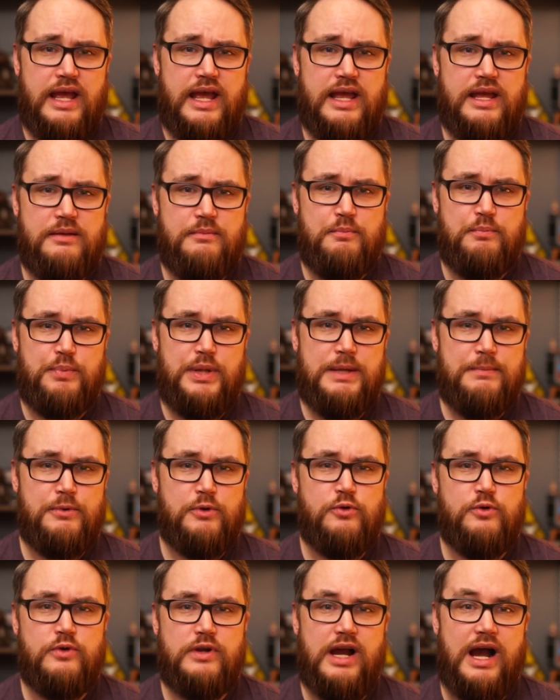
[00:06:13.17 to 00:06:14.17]
And
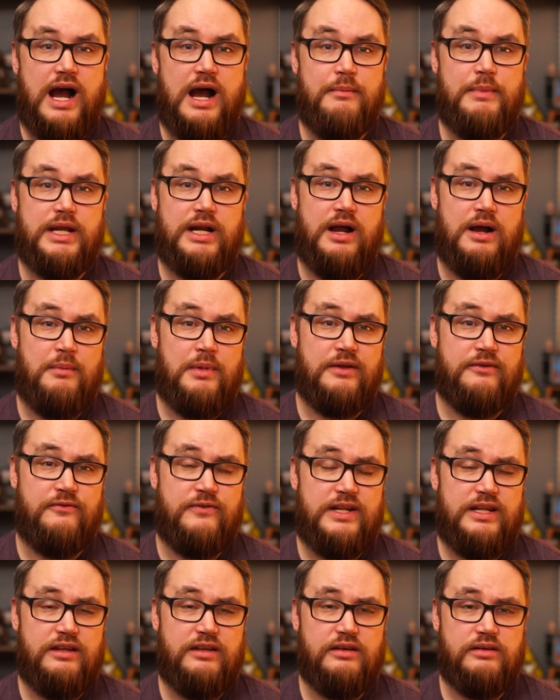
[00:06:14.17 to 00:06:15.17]
people who comment on my
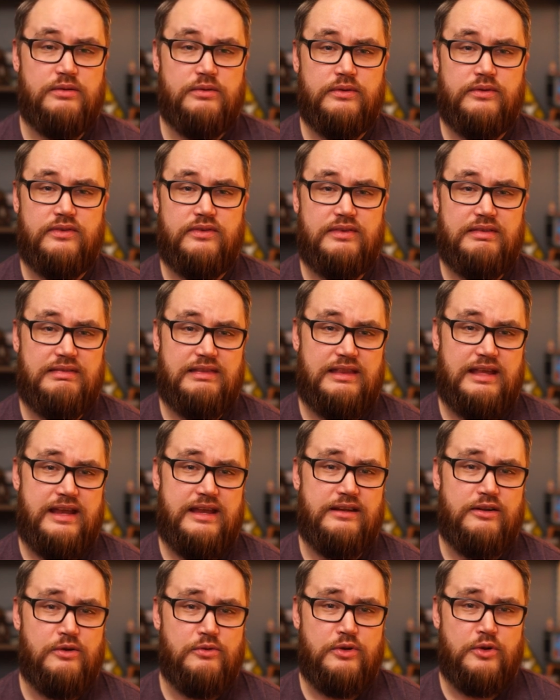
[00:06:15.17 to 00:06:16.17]
videos,
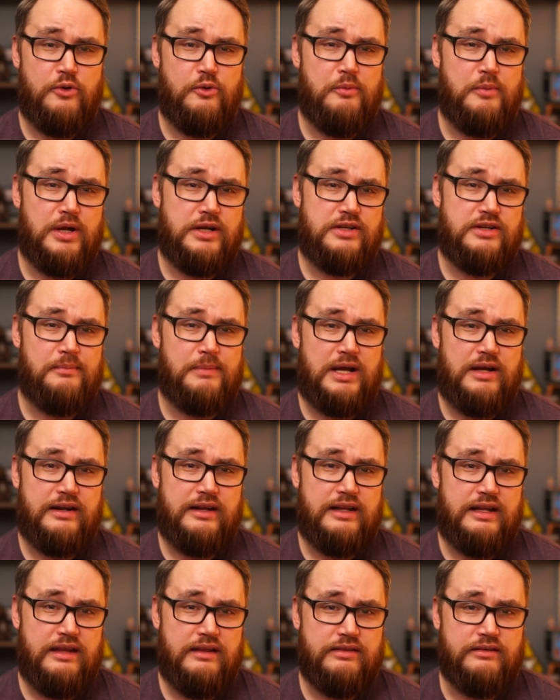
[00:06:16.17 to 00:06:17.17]
they don't know much about
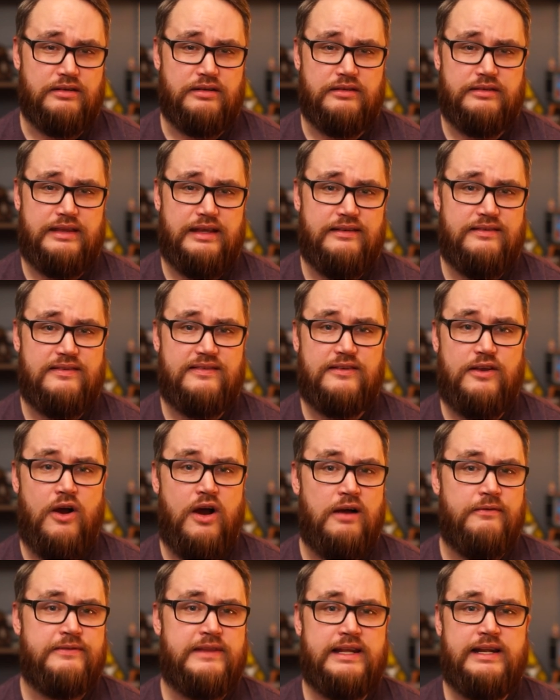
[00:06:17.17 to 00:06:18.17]
it either. They
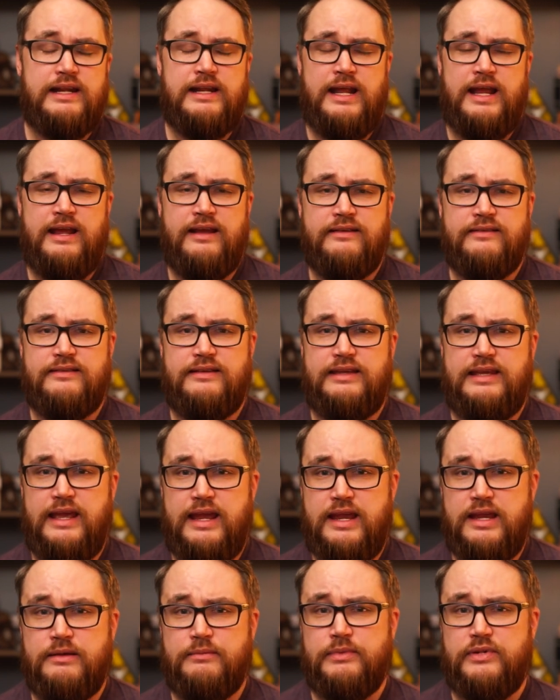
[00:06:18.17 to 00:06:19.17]
scoff that it has
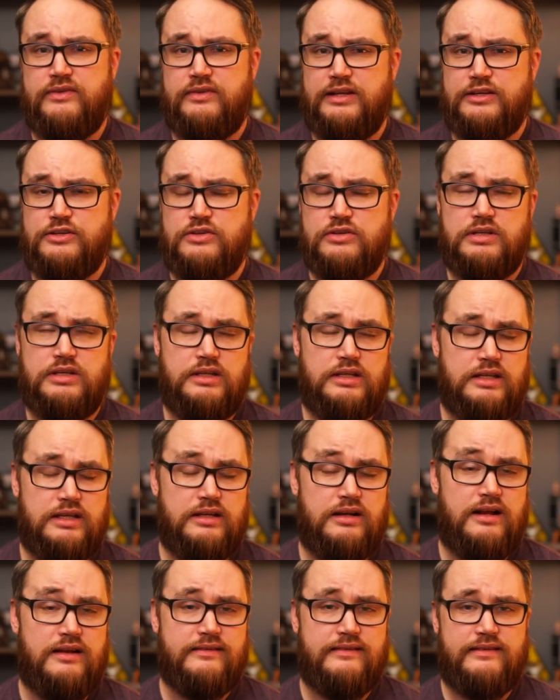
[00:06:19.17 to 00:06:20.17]
games that you can
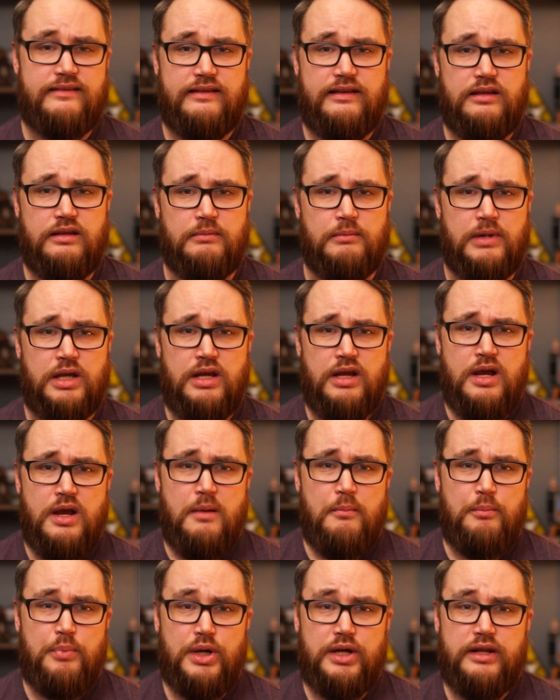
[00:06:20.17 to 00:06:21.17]
get on Steam.
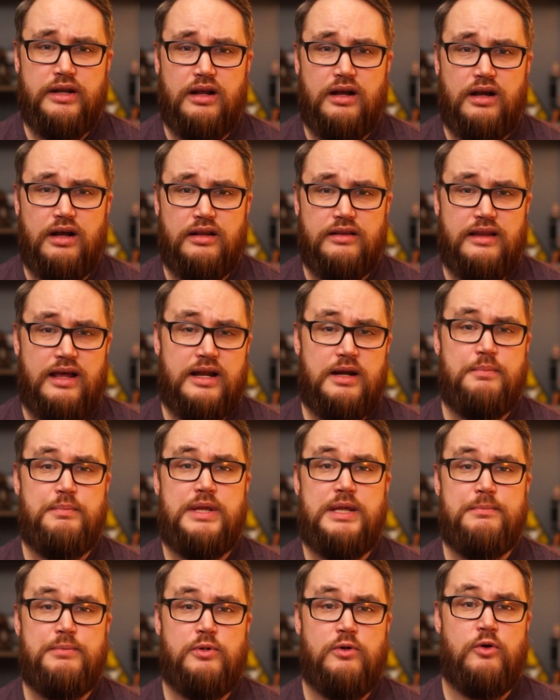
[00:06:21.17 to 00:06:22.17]
But a lot of
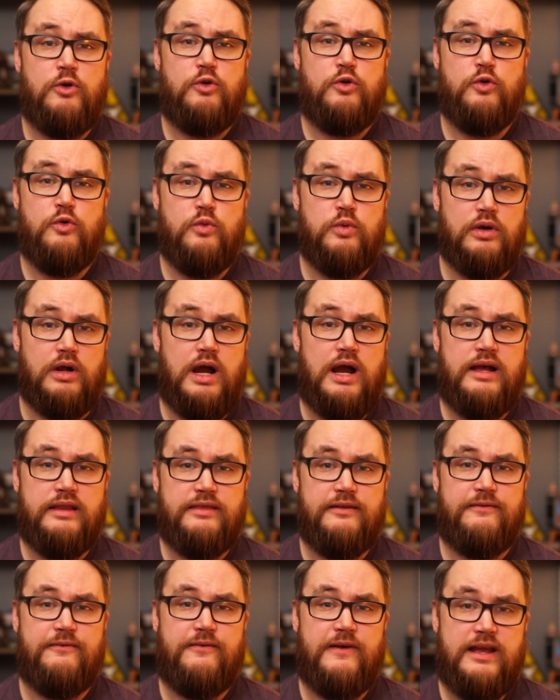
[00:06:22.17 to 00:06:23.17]
people who were
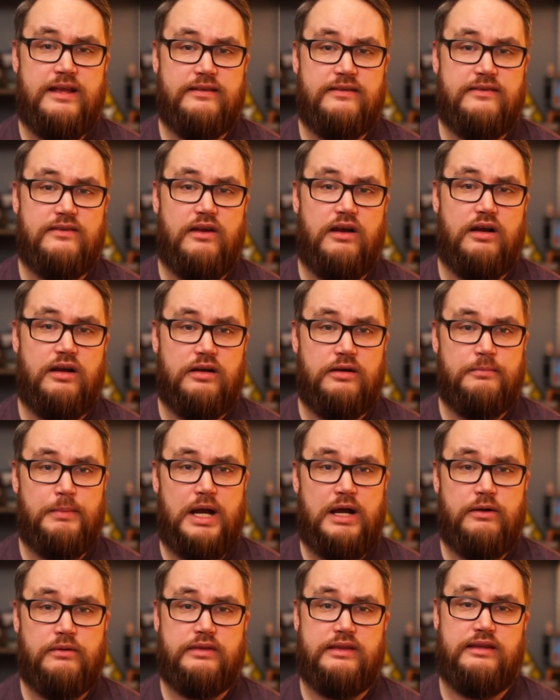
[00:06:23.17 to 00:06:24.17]
on the fence
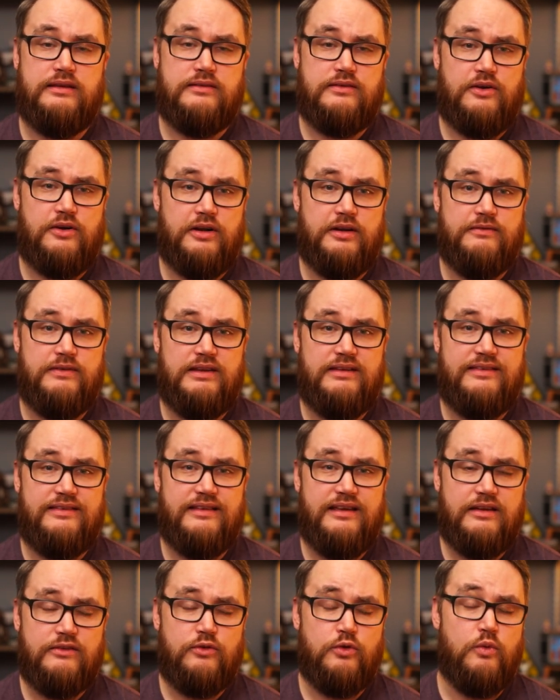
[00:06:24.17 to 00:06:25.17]
about the Atari
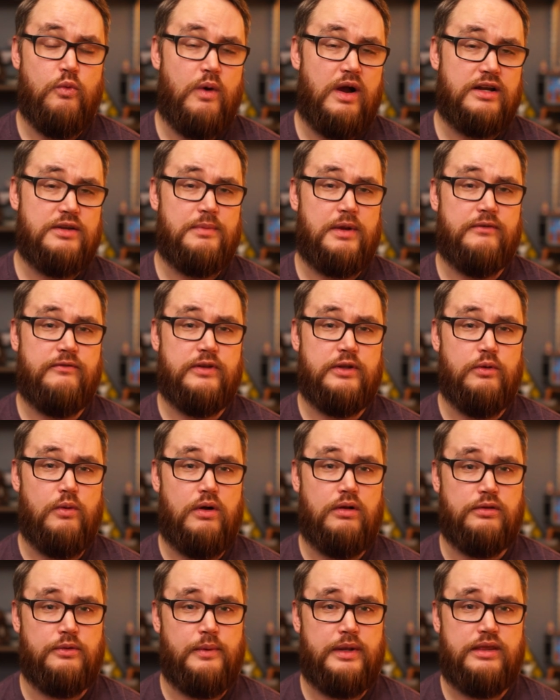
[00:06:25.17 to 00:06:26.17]
VCS who watched my video
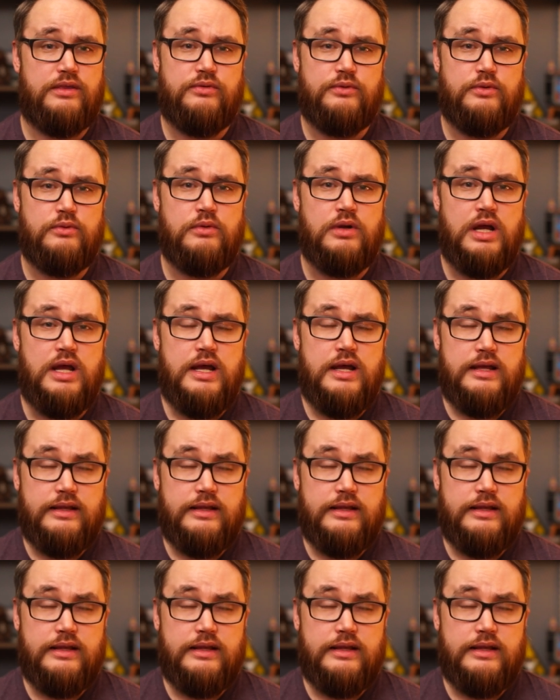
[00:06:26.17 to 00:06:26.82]
all the way through,